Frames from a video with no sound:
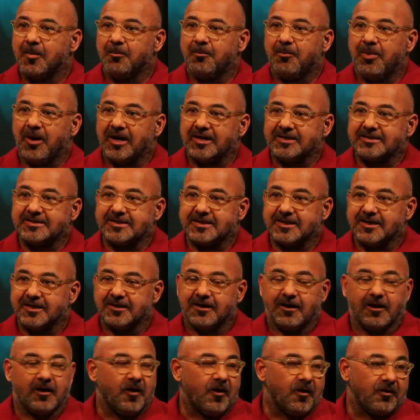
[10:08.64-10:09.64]
But
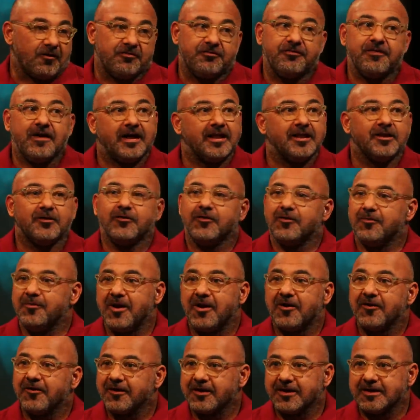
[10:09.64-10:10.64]
our fellow
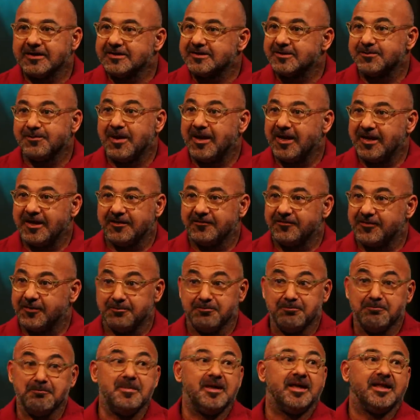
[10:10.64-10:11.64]
Americans, many of
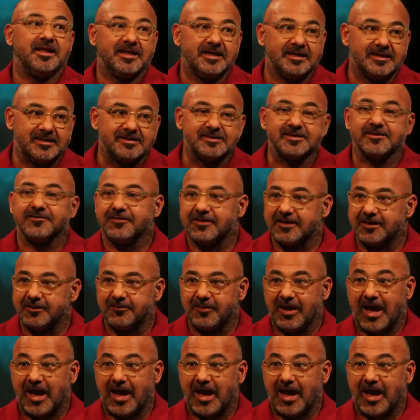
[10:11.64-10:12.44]
them, millions of them,